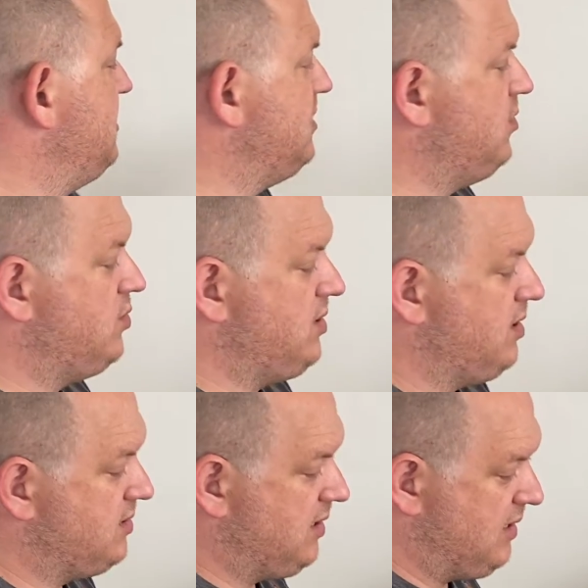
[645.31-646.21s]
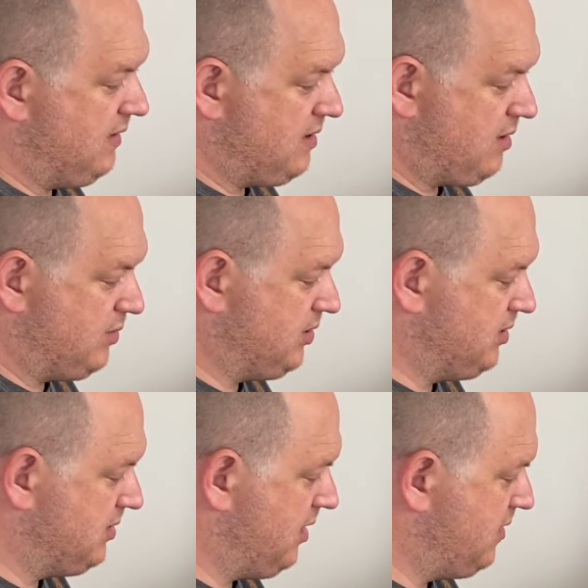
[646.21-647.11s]
is an audio CD that I was
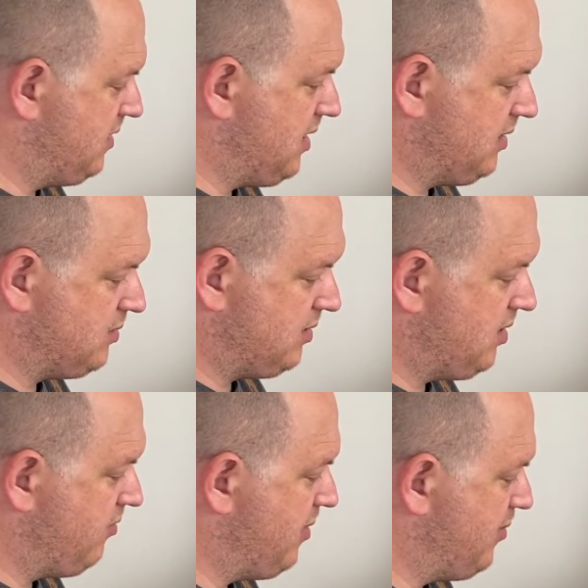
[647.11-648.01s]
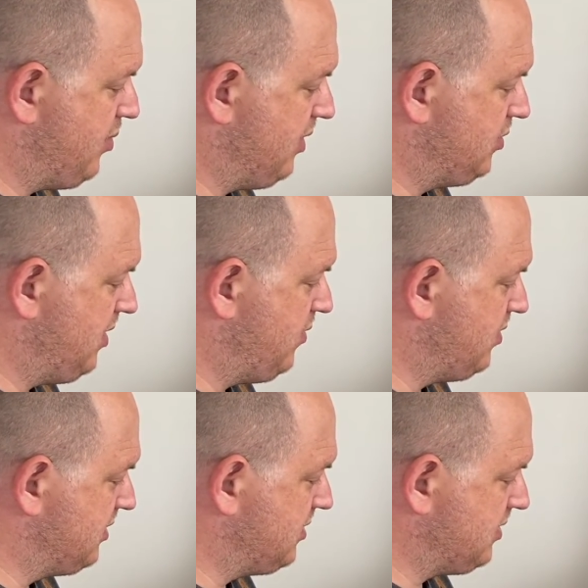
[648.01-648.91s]
using the other day, so I don't remember which one it was
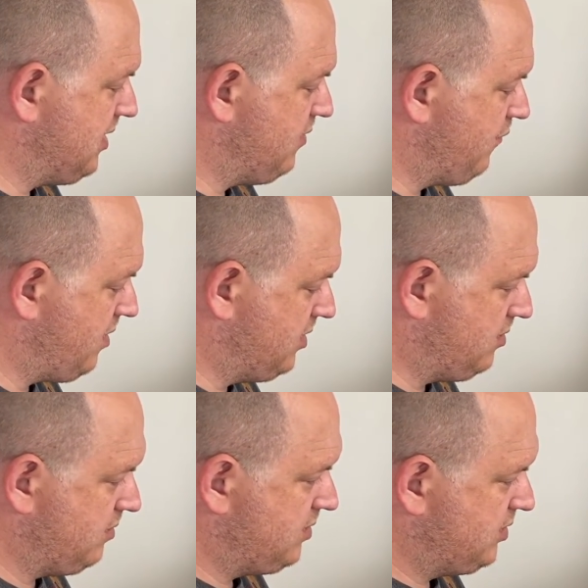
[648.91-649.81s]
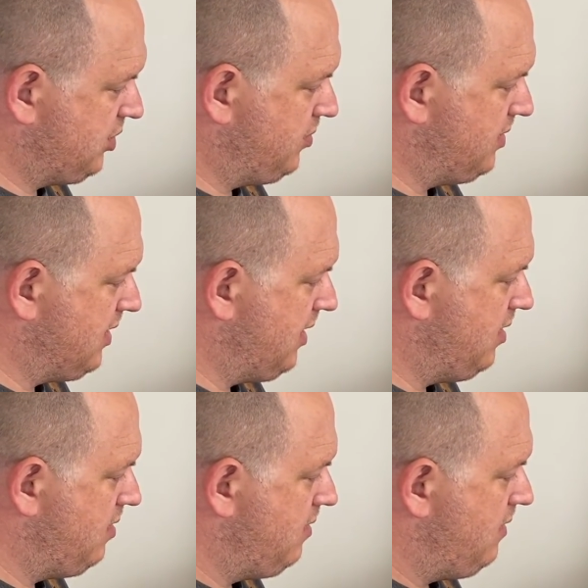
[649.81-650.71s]
because I didn't write on stupidly.
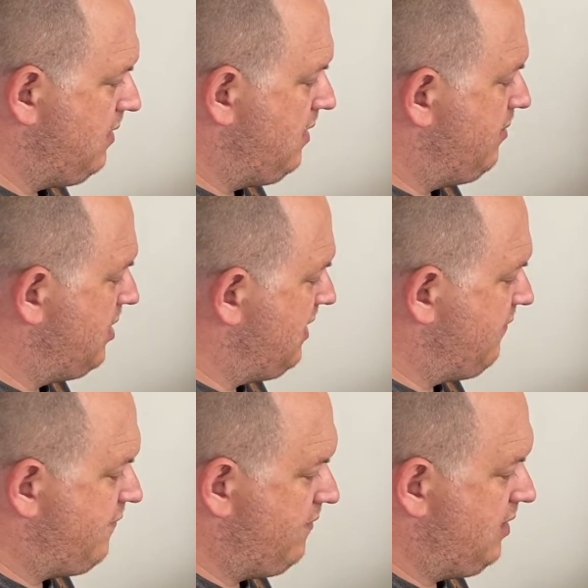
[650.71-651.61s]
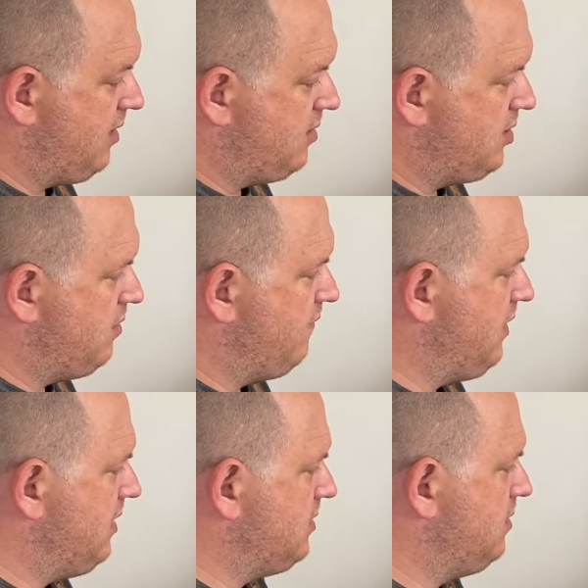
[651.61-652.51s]
And I have, two of
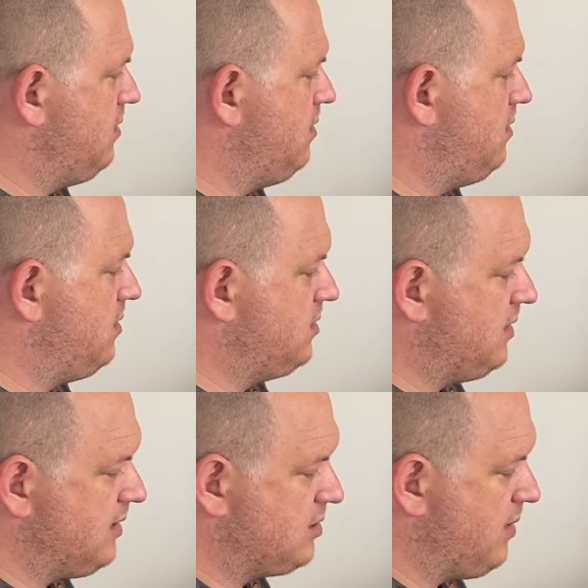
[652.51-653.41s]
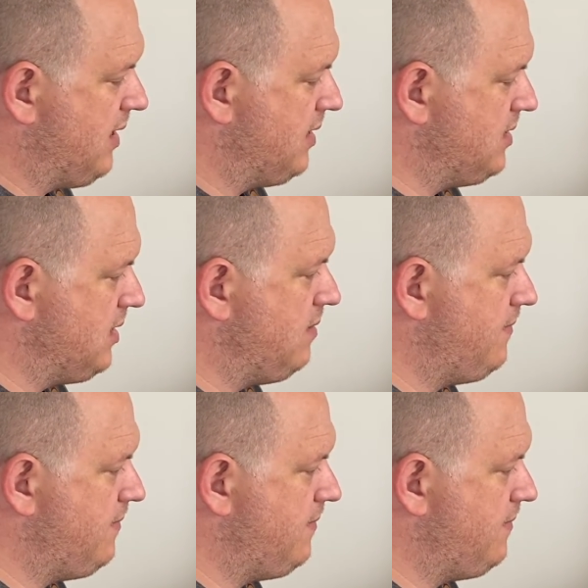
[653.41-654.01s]
these, so that's quite handy.